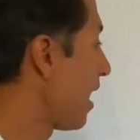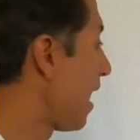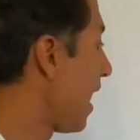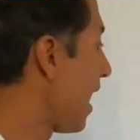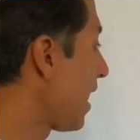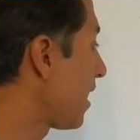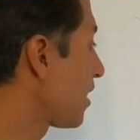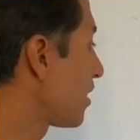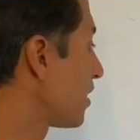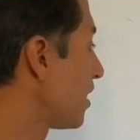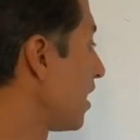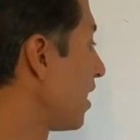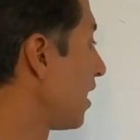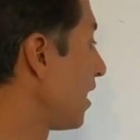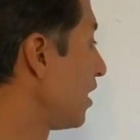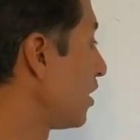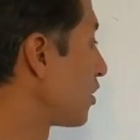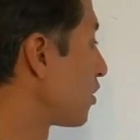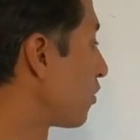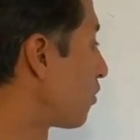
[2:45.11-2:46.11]
X
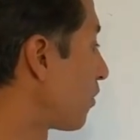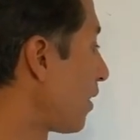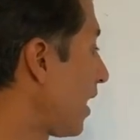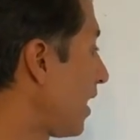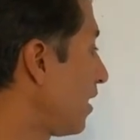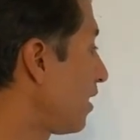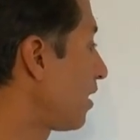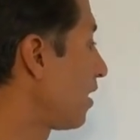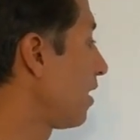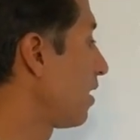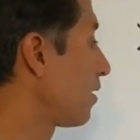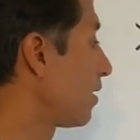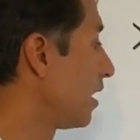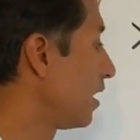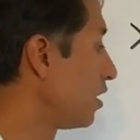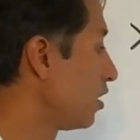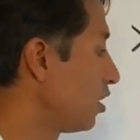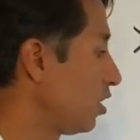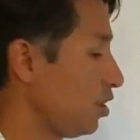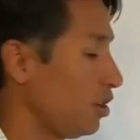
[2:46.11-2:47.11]
is greater
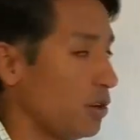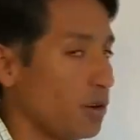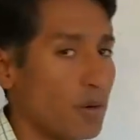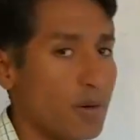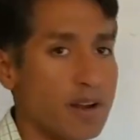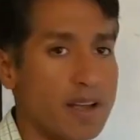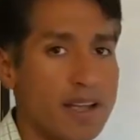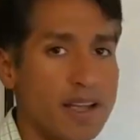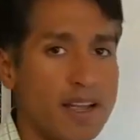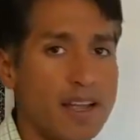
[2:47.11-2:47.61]
than 2.